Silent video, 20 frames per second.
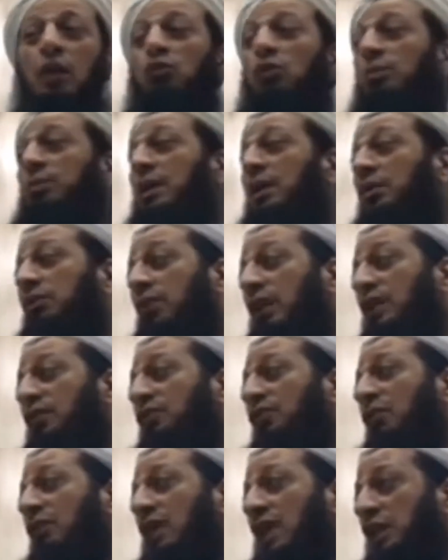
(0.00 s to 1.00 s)
that will be
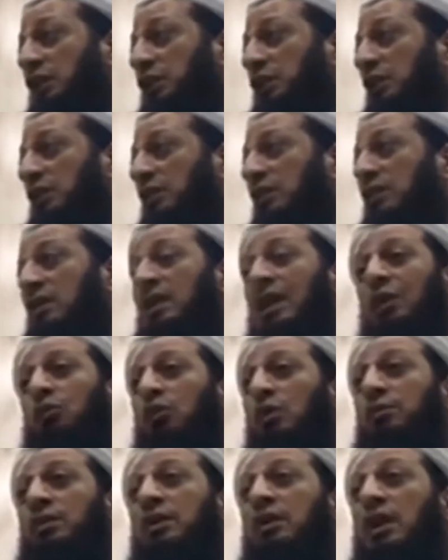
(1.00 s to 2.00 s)
grateful nation,
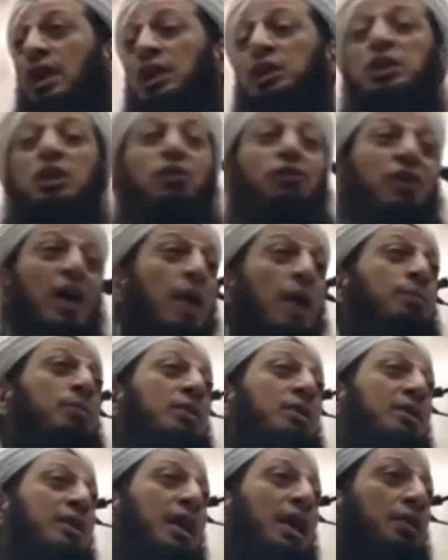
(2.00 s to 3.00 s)
that will be the nation of
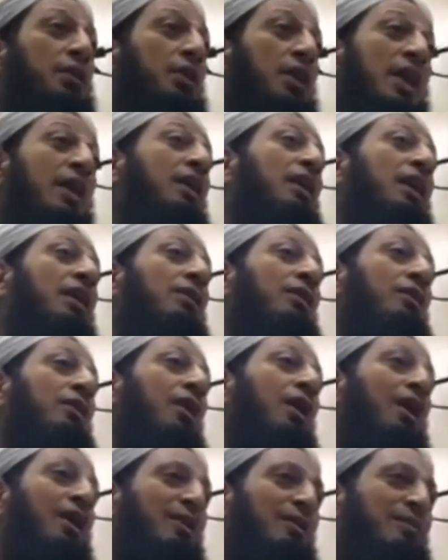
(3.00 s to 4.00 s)
hamd and thanking
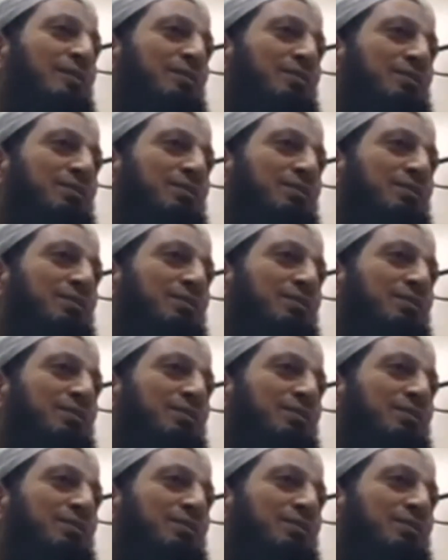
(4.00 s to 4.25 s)
Allah.